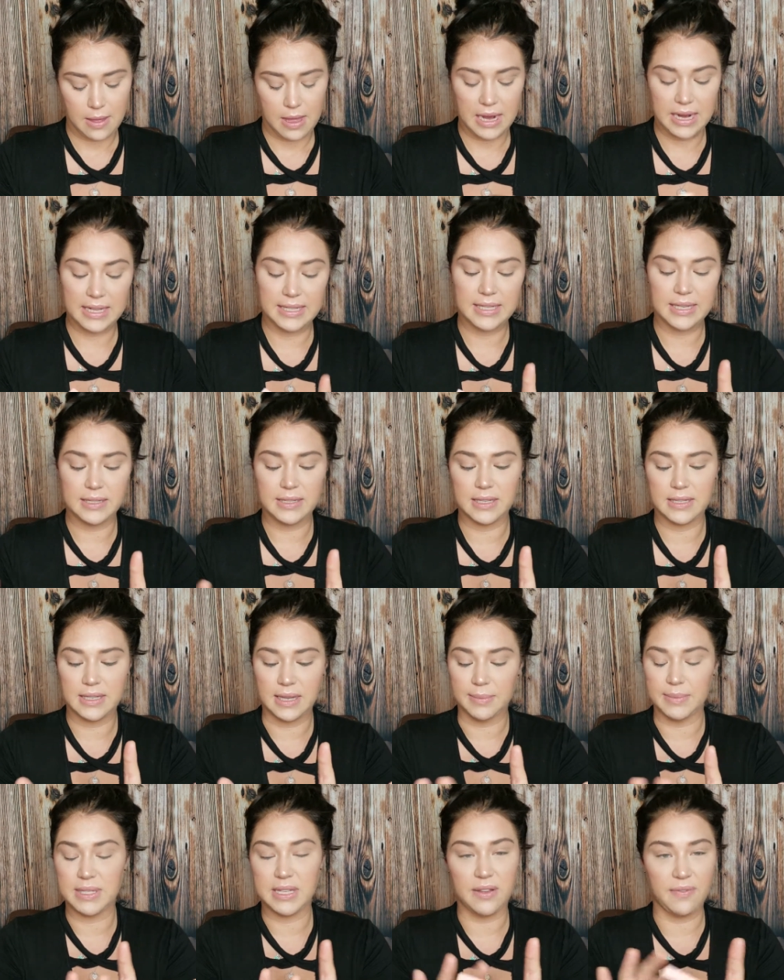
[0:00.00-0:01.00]
And it says the
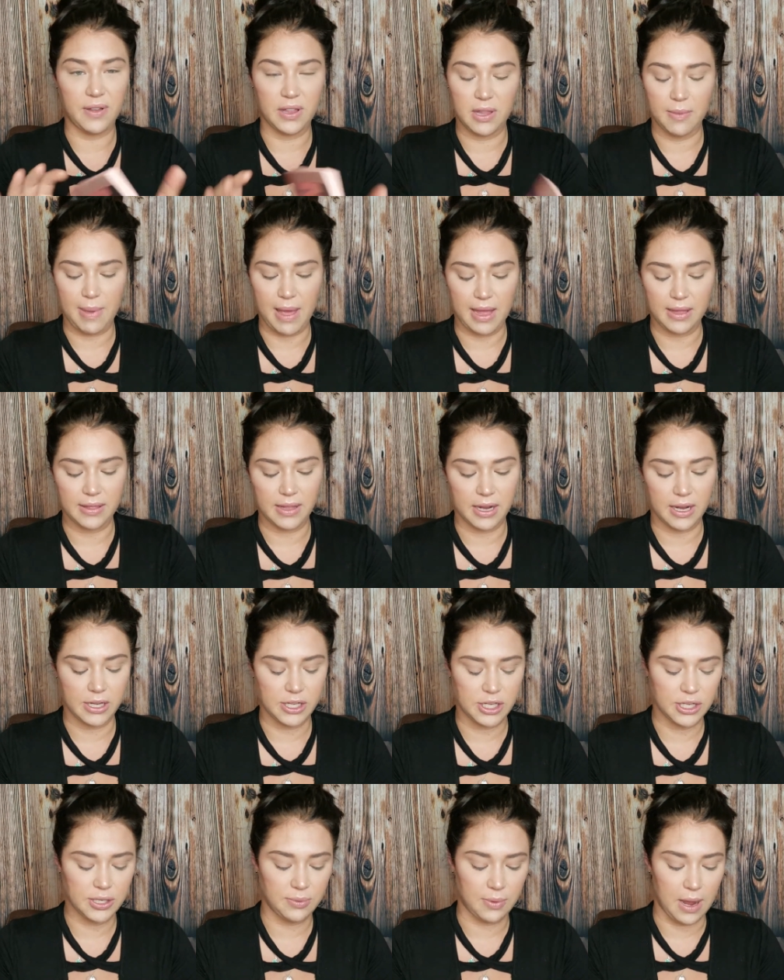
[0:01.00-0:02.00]
same stuff on the back that I
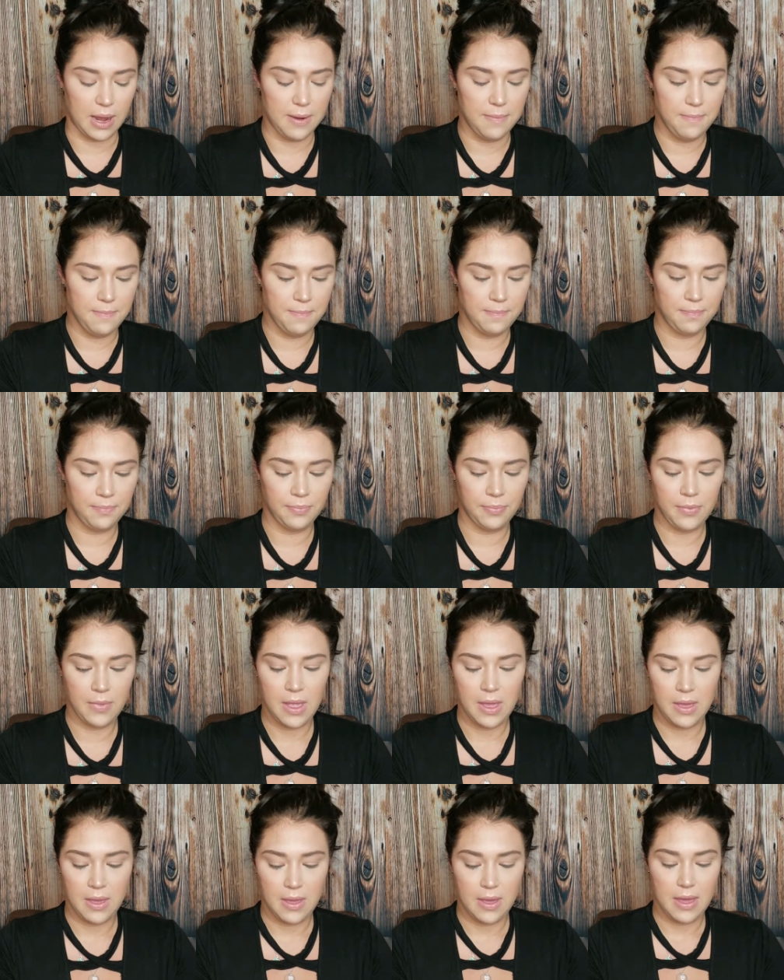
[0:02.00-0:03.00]
just read.
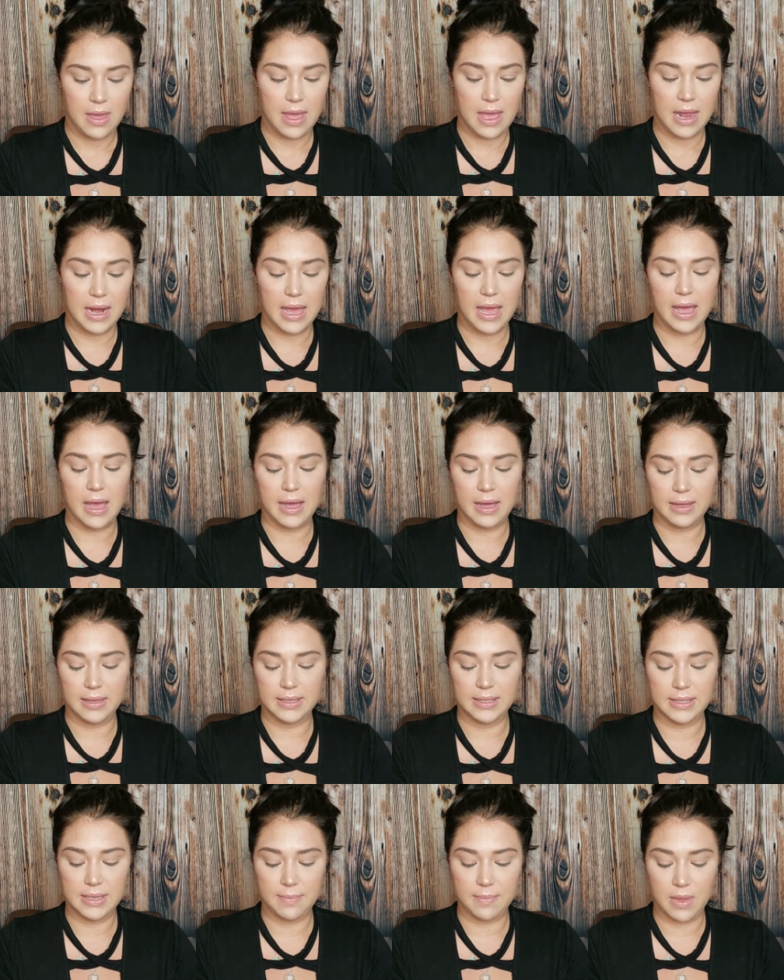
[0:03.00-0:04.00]
And it
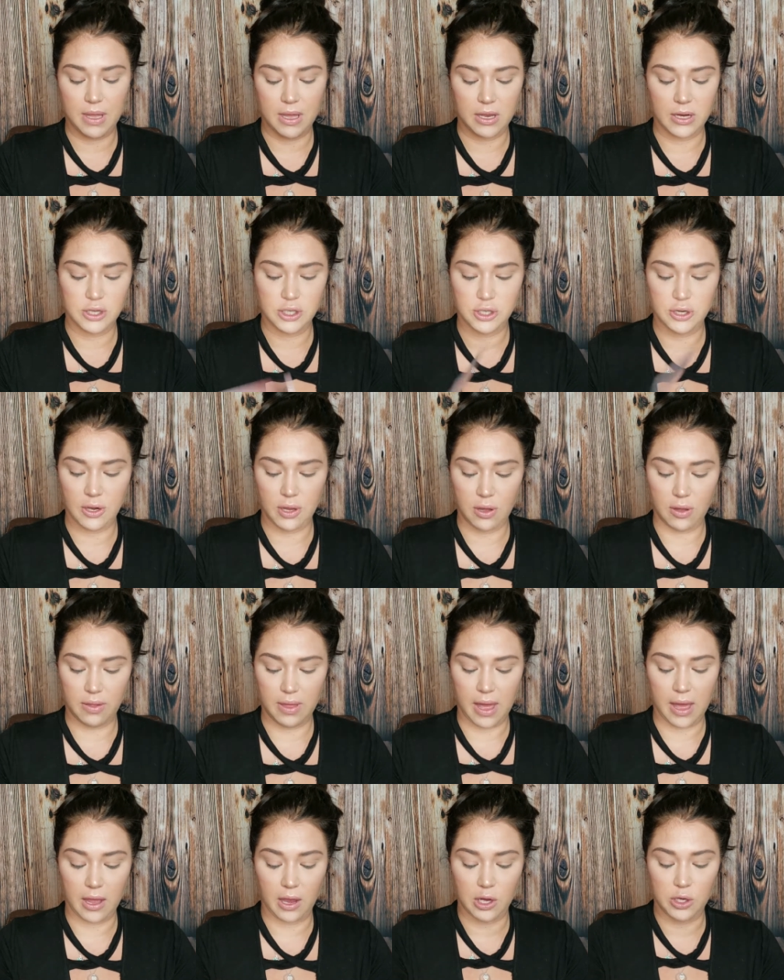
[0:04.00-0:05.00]
has, I'm not going to show you all the
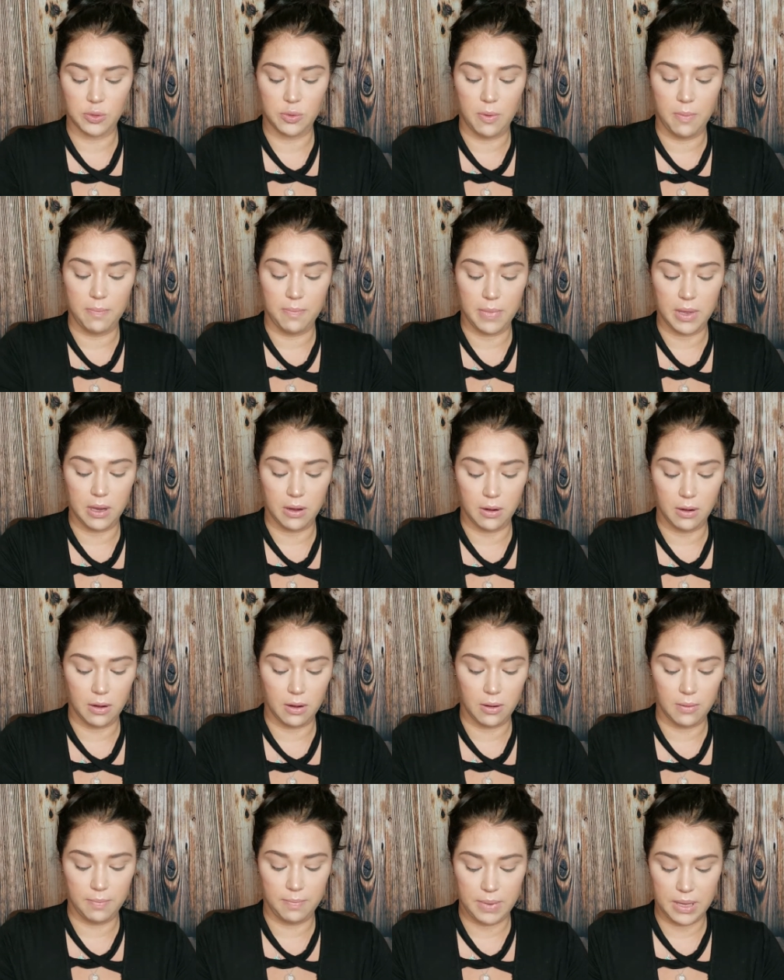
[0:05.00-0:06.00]
actual
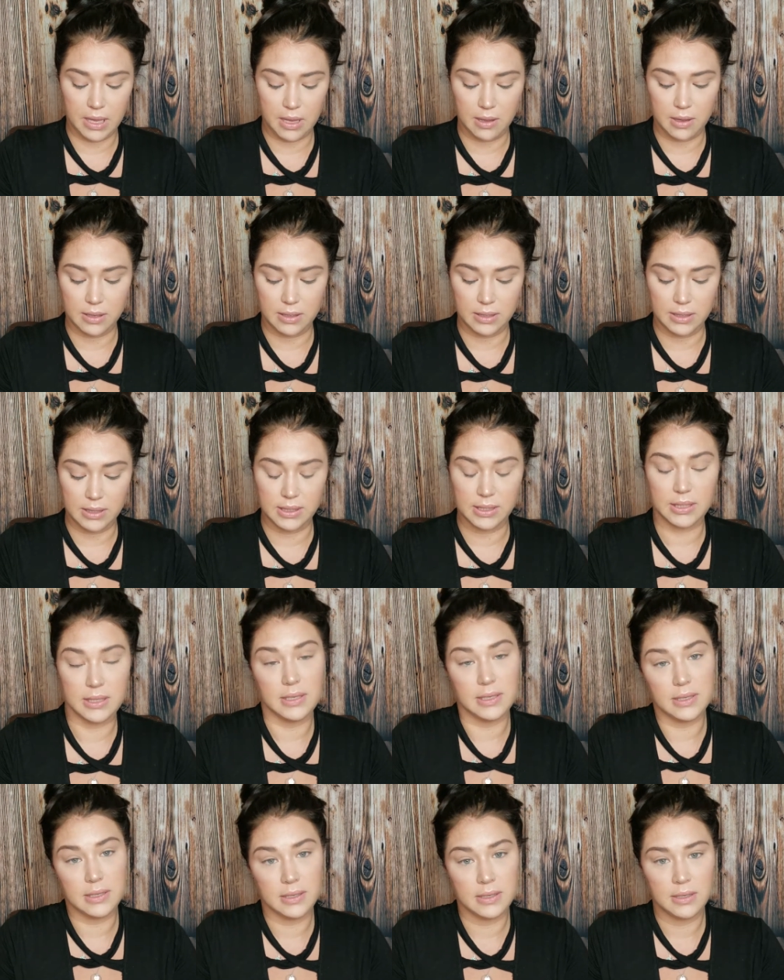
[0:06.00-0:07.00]
mirror
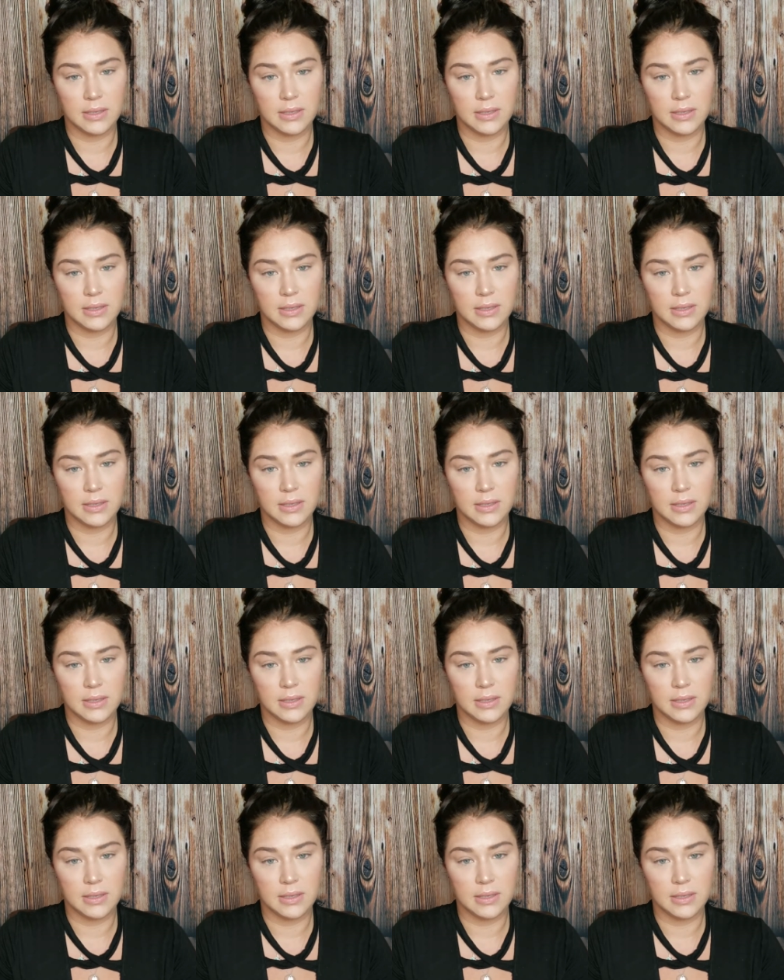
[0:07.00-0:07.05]
because